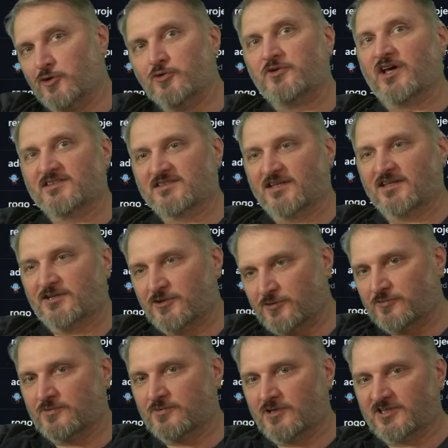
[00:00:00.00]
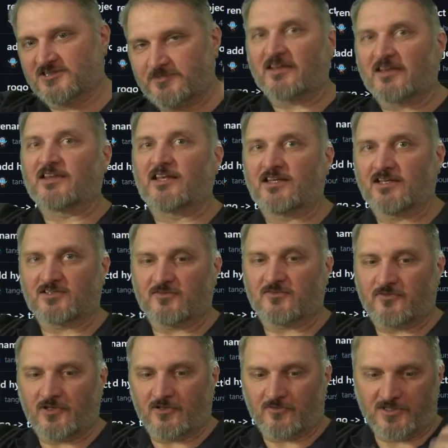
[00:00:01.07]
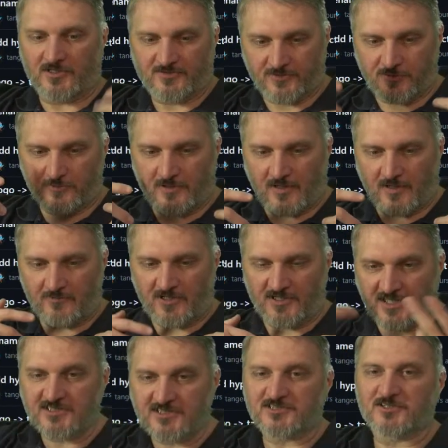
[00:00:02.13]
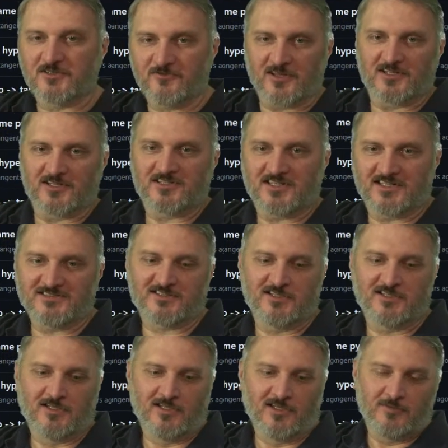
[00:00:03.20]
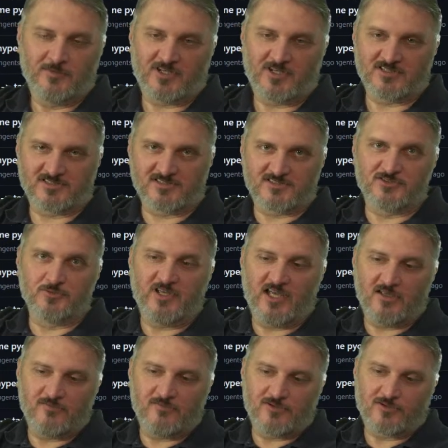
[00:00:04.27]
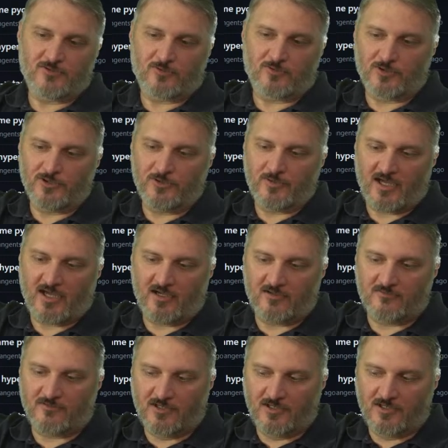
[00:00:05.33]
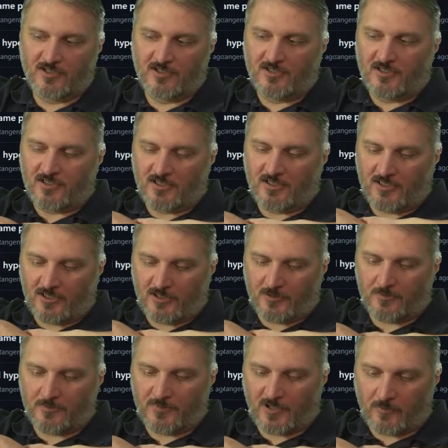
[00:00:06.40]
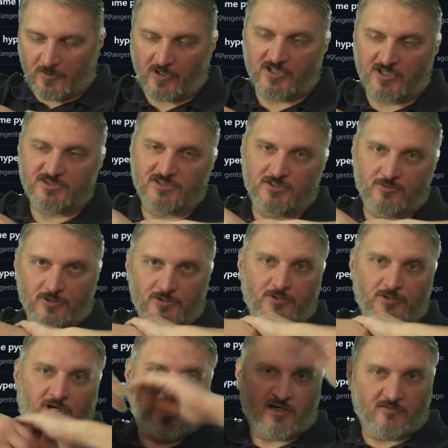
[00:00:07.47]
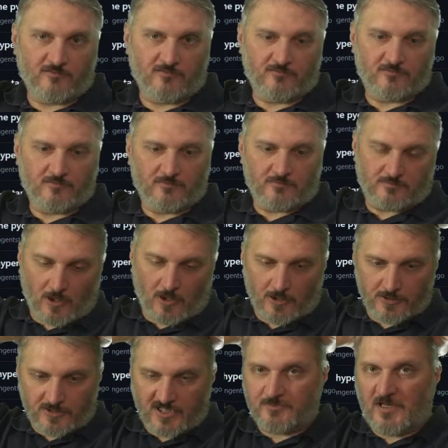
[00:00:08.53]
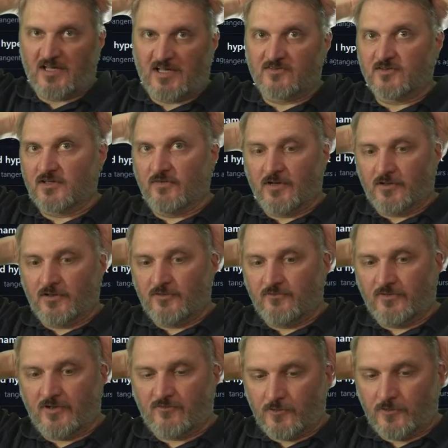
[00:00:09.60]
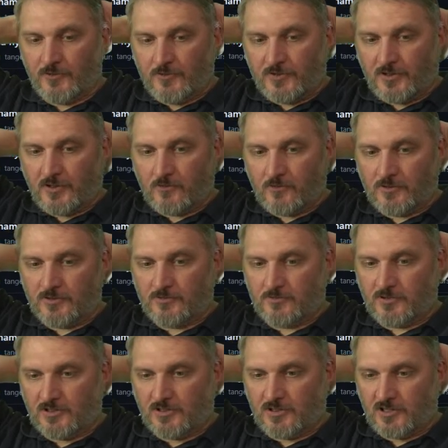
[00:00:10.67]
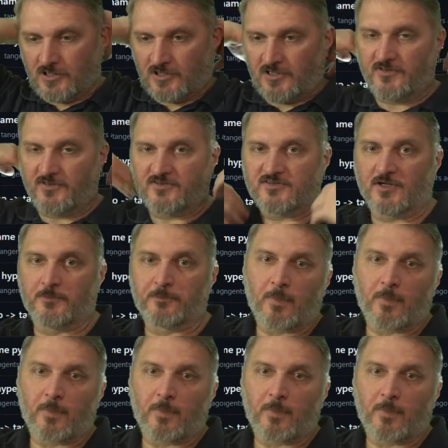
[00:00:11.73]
test and you expect that test to fail, right? So you have an intentionally failing test because it's new behavior, or you have a regression, or you have all your tests passing and therefore you can go and clean things up.